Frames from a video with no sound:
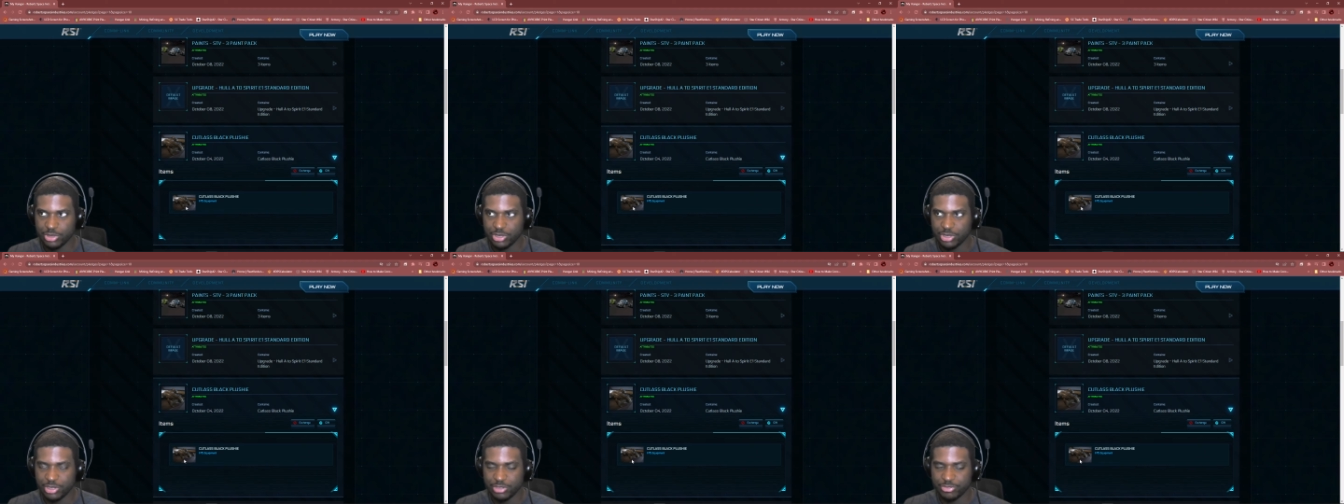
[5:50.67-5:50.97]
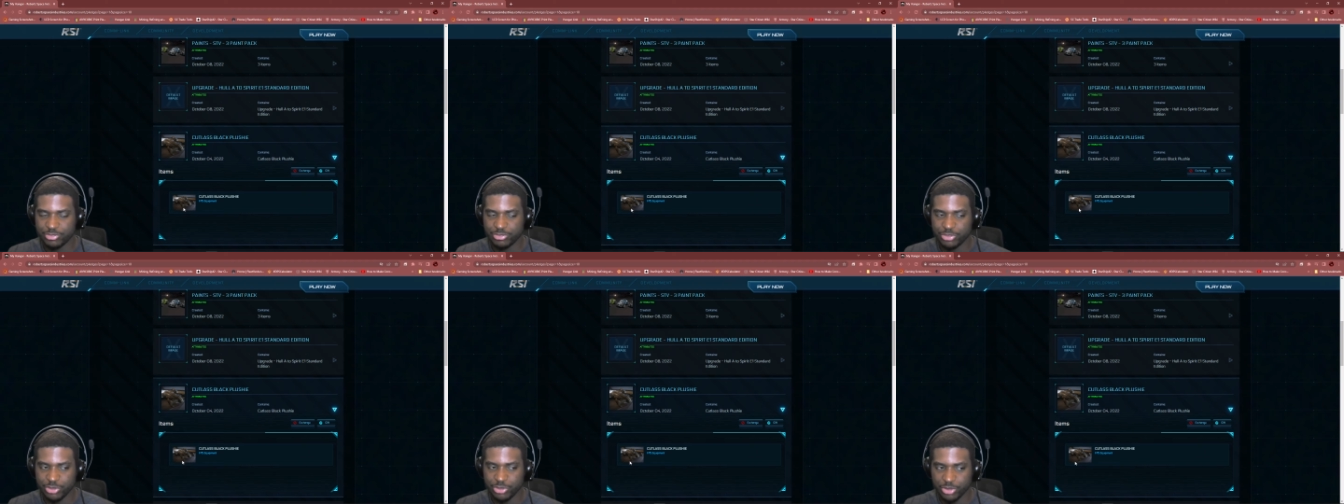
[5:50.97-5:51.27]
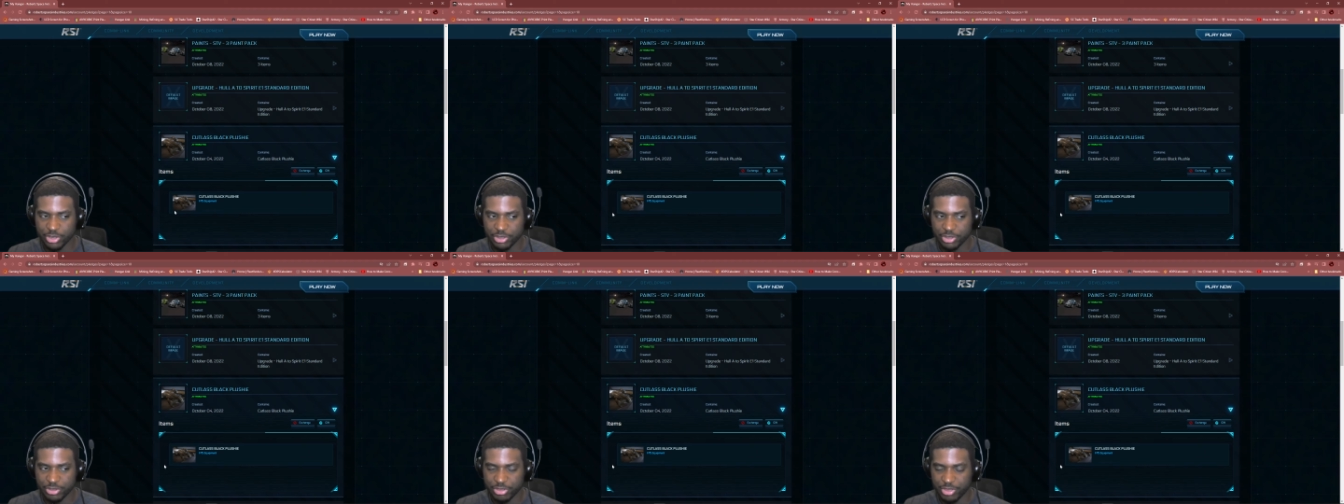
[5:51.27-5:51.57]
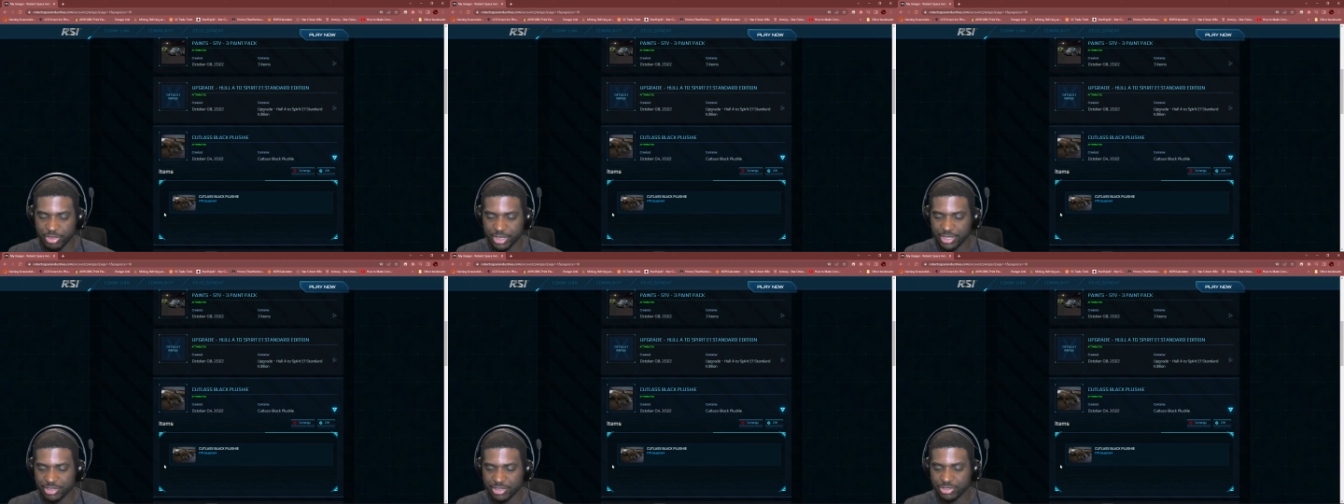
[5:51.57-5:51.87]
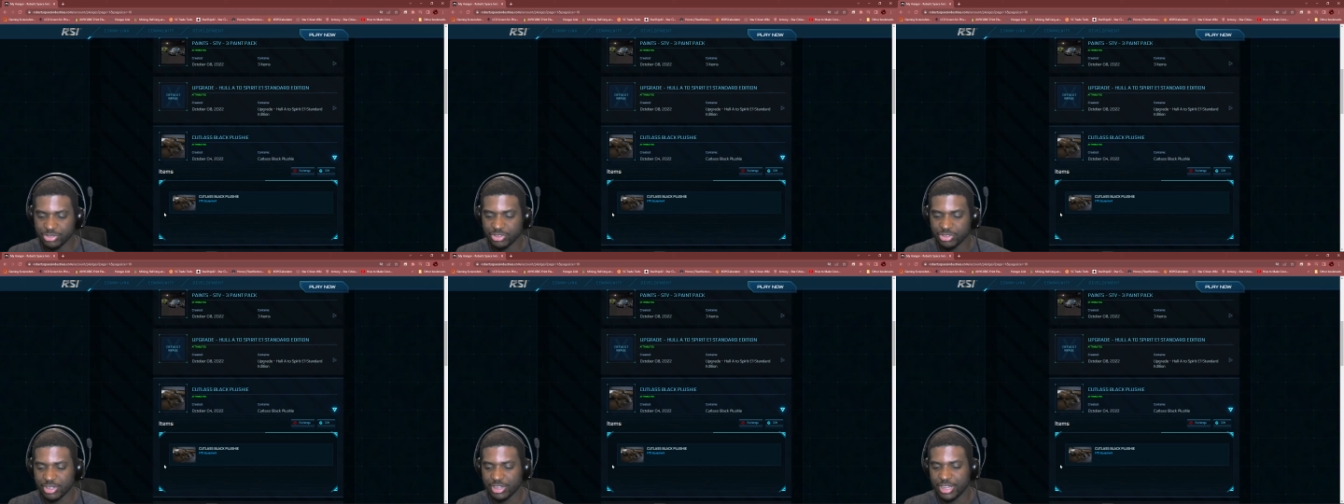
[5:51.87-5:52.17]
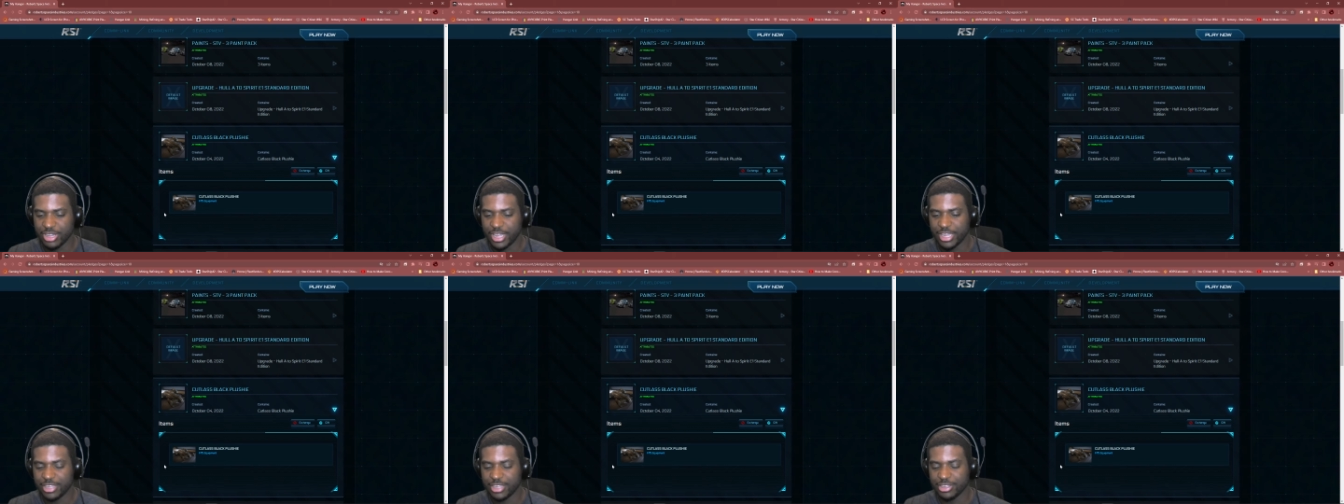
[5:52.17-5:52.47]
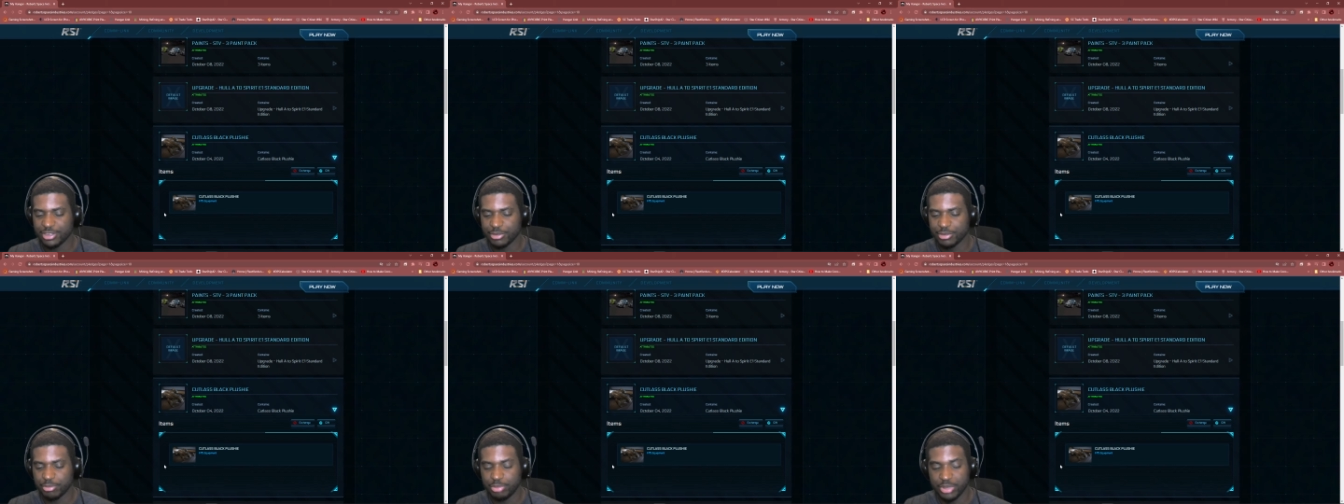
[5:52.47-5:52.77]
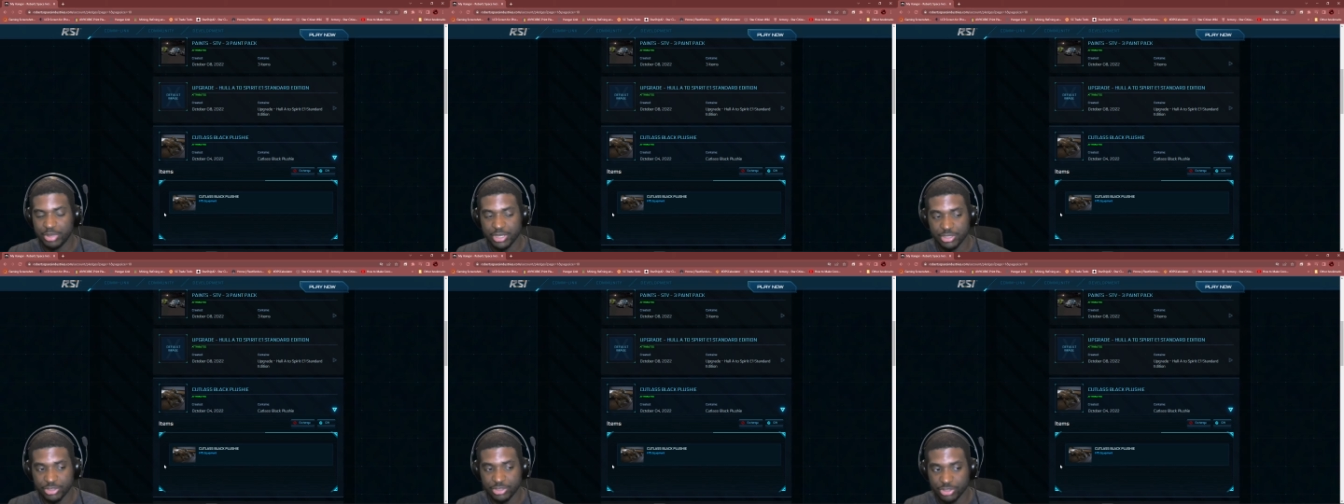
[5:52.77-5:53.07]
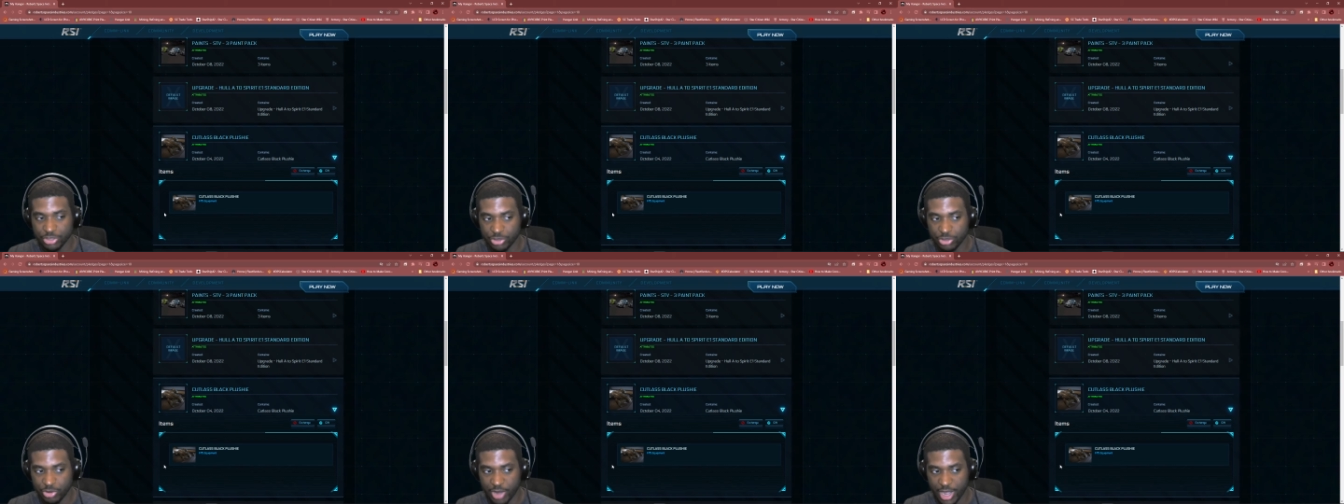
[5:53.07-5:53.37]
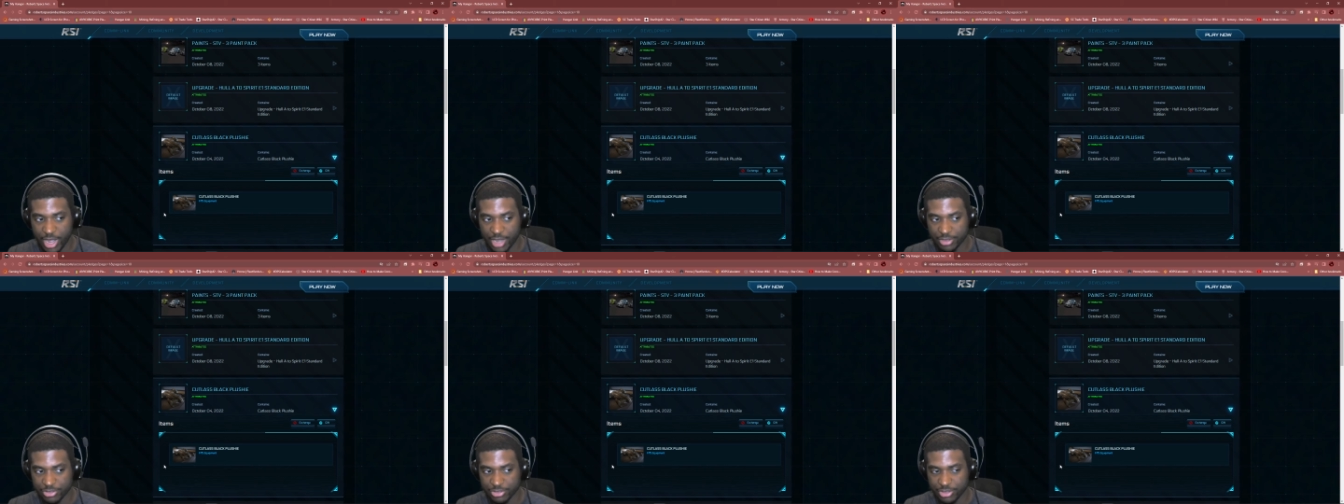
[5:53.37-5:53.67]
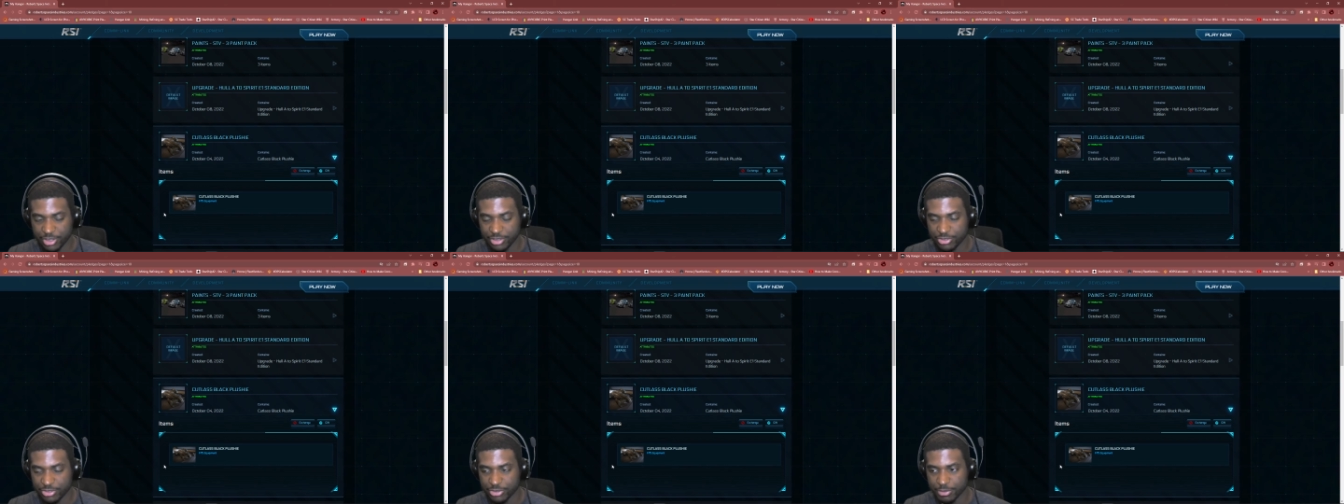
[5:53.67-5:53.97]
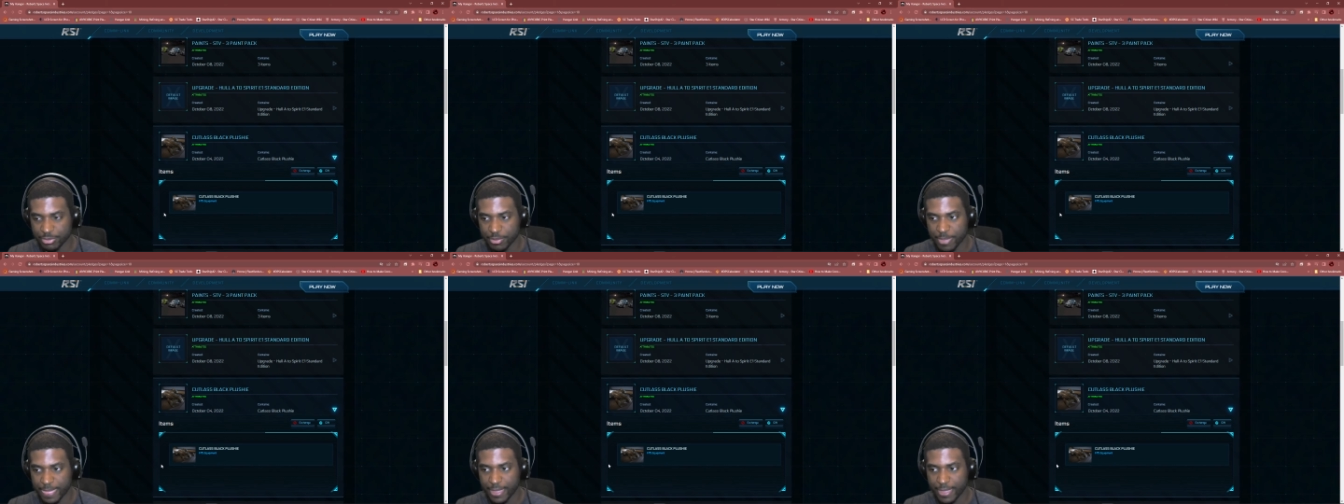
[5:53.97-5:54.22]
a few other things like PTU access,